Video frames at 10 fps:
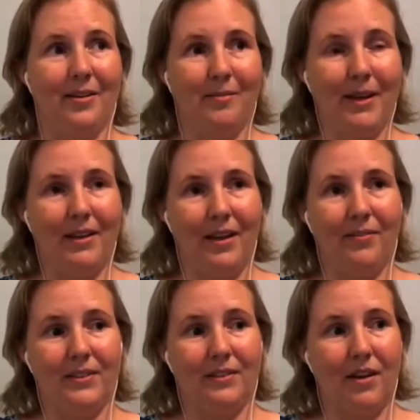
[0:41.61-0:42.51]
my life
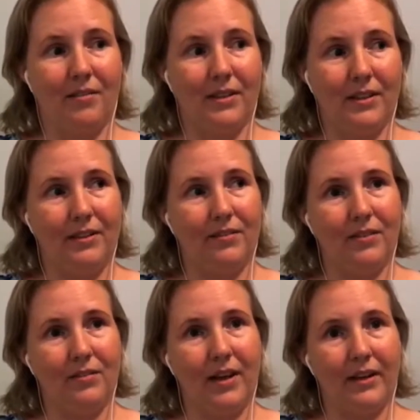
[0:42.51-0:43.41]
is not really
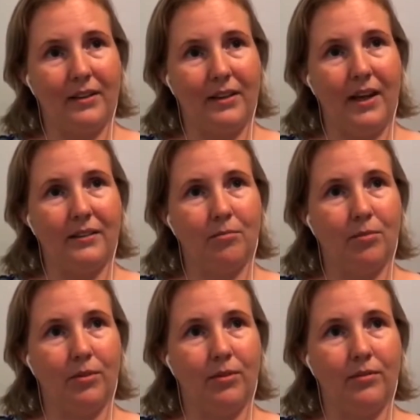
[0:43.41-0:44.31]
even
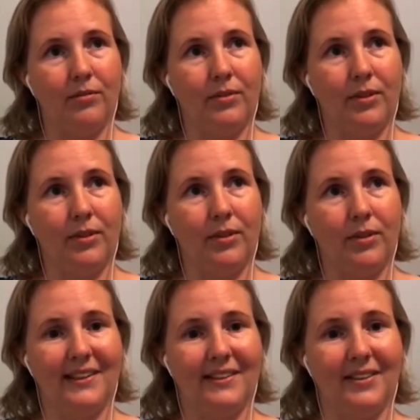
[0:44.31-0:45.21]
recognizable from like
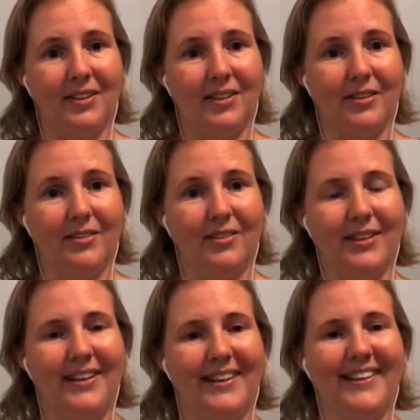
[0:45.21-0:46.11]
a year ago.
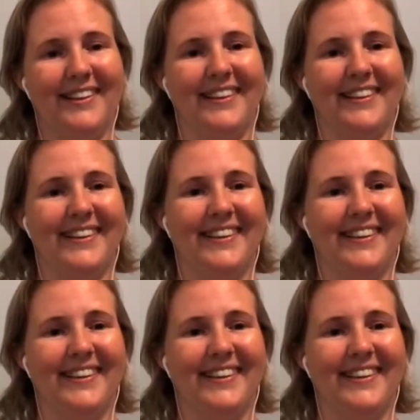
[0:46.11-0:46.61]
Wow.